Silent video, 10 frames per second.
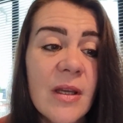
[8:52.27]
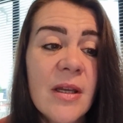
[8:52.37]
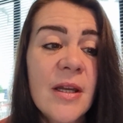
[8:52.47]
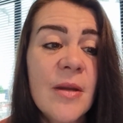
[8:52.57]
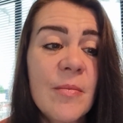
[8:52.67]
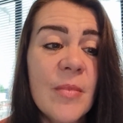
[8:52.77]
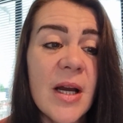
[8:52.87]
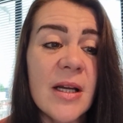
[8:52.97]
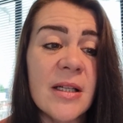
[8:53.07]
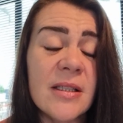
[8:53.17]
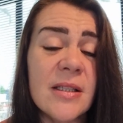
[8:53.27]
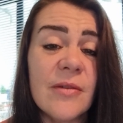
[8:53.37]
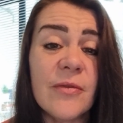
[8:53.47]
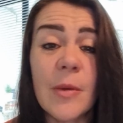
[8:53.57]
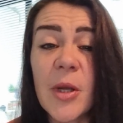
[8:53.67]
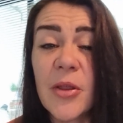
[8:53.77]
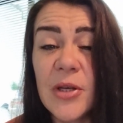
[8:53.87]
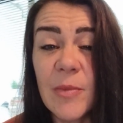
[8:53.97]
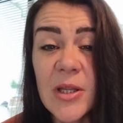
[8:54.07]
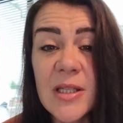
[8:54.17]
and for about
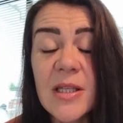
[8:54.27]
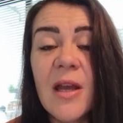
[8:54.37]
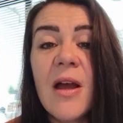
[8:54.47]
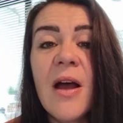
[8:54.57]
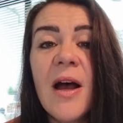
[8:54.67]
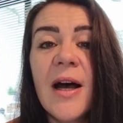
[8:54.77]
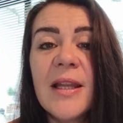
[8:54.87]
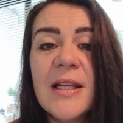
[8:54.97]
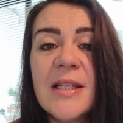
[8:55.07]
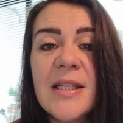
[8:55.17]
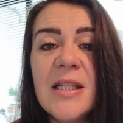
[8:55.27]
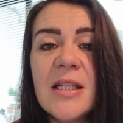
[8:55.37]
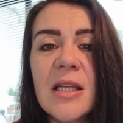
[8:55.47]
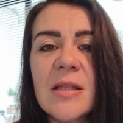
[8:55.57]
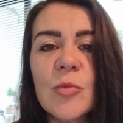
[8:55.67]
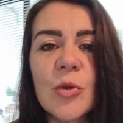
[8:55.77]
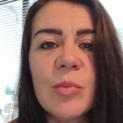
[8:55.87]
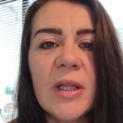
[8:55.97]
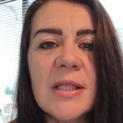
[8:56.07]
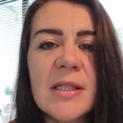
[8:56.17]
3 months, and then get some more
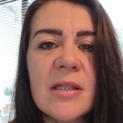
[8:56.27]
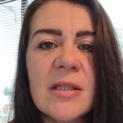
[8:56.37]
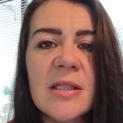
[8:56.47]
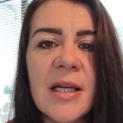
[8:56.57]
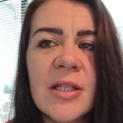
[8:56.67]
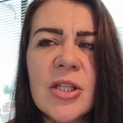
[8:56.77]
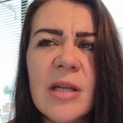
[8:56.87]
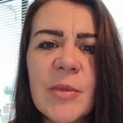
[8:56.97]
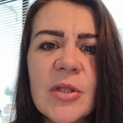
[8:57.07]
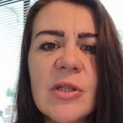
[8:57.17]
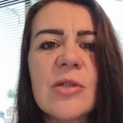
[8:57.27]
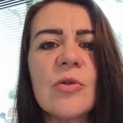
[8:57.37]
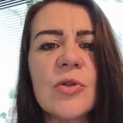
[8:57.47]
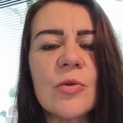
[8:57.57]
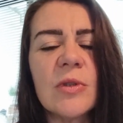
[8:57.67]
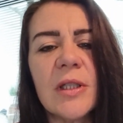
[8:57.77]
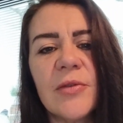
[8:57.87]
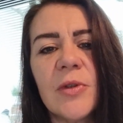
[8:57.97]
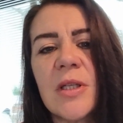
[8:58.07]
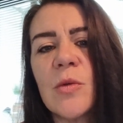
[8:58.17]
bloods done and check my testosterone
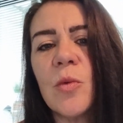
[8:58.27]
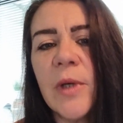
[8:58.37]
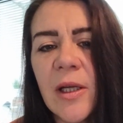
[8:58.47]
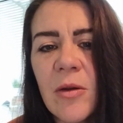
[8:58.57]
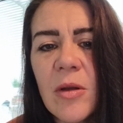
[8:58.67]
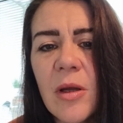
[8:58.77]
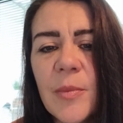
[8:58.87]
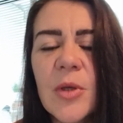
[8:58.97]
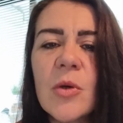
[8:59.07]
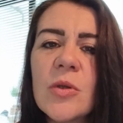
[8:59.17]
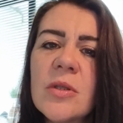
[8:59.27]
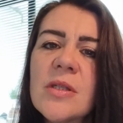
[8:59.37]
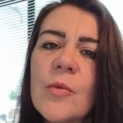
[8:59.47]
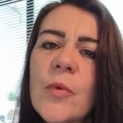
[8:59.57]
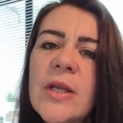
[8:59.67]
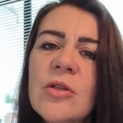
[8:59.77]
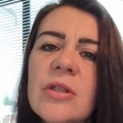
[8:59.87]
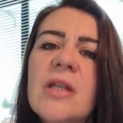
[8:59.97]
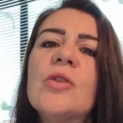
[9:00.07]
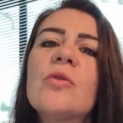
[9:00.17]
level as well, because when
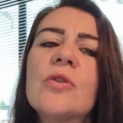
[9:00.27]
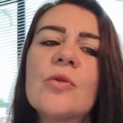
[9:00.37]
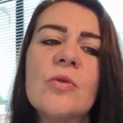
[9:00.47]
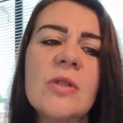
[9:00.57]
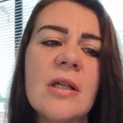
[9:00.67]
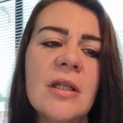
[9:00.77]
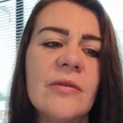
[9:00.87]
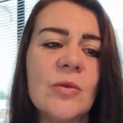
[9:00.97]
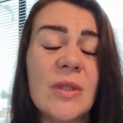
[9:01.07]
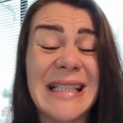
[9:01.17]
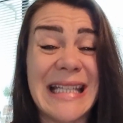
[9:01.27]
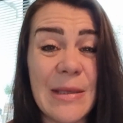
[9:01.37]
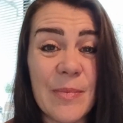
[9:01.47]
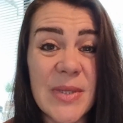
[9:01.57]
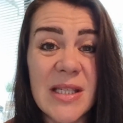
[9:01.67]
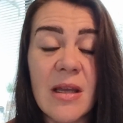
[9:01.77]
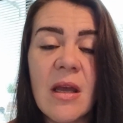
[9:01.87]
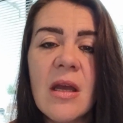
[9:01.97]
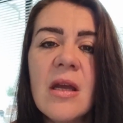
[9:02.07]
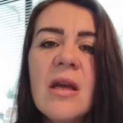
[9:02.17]
your testosterone level dips,
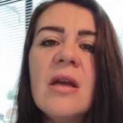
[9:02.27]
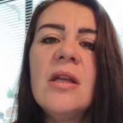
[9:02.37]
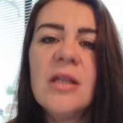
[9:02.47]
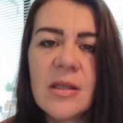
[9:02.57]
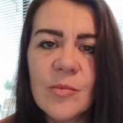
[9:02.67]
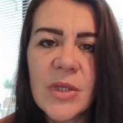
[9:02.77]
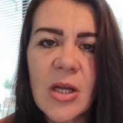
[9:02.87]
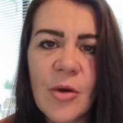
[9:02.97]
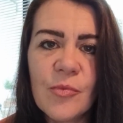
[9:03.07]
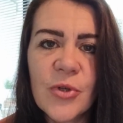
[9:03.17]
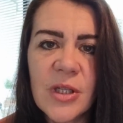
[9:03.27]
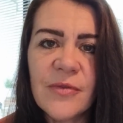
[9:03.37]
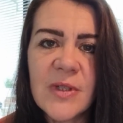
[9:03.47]
you can become really